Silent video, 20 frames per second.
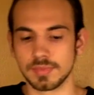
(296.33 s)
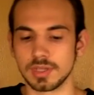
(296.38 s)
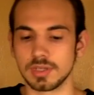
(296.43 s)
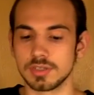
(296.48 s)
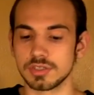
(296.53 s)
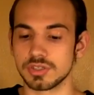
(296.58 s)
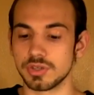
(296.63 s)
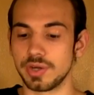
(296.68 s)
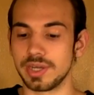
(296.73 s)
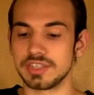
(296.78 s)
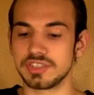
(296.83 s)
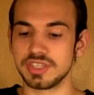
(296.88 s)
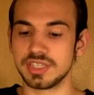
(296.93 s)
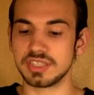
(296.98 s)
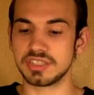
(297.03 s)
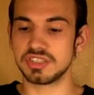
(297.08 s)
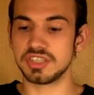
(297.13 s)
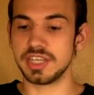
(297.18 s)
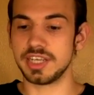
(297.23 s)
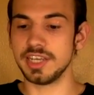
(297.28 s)
So as you
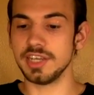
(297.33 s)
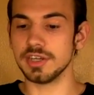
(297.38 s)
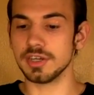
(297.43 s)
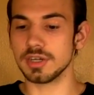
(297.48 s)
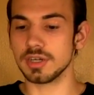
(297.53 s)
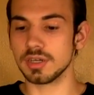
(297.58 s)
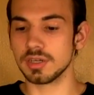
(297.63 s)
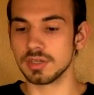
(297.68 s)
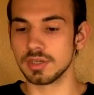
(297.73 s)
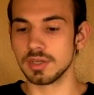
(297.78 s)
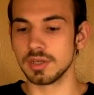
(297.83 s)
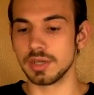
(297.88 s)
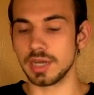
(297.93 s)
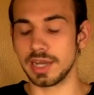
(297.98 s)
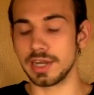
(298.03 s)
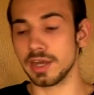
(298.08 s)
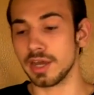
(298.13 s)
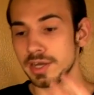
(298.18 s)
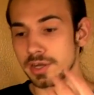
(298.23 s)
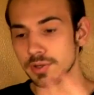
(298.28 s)
can see here,
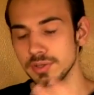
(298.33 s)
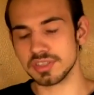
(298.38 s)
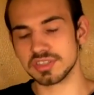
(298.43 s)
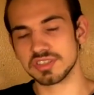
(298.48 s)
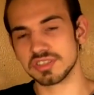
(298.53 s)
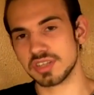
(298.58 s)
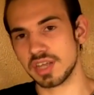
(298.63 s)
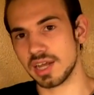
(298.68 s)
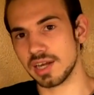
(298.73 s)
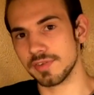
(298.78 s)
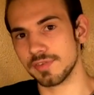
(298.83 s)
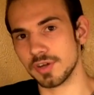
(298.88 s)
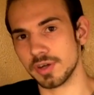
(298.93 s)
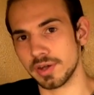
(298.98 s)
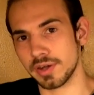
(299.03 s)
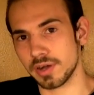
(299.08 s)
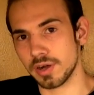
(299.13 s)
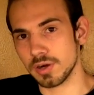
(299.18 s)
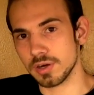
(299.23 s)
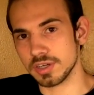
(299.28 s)
I know this is kind of
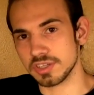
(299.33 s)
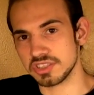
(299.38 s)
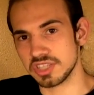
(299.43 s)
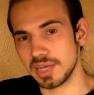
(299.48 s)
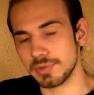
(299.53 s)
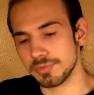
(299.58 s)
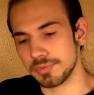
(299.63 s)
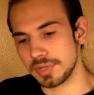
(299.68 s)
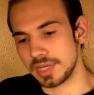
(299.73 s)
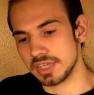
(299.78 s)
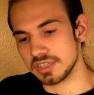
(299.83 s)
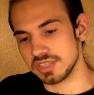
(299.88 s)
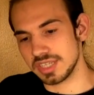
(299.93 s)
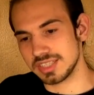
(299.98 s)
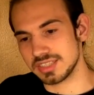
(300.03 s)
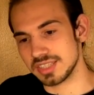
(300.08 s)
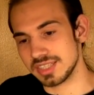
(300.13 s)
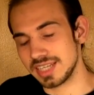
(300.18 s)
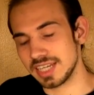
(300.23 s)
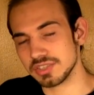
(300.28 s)
a hard example because
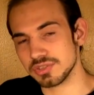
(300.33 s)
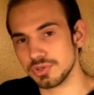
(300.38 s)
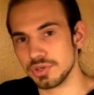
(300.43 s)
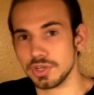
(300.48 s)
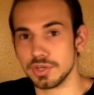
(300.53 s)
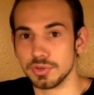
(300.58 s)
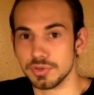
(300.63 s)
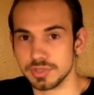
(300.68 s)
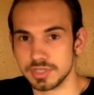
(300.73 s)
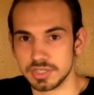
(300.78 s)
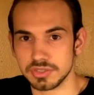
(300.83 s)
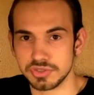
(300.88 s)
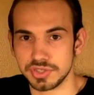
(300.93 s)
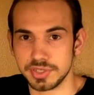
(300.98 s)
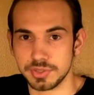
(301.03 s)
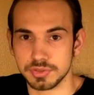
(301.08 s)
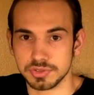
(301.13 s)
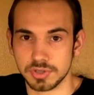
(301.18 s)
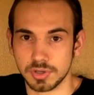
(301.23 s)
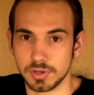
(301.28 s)
it's a Desert Eagle, and Desert
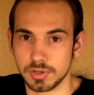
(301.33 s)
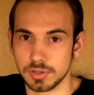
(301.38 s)
Eagles are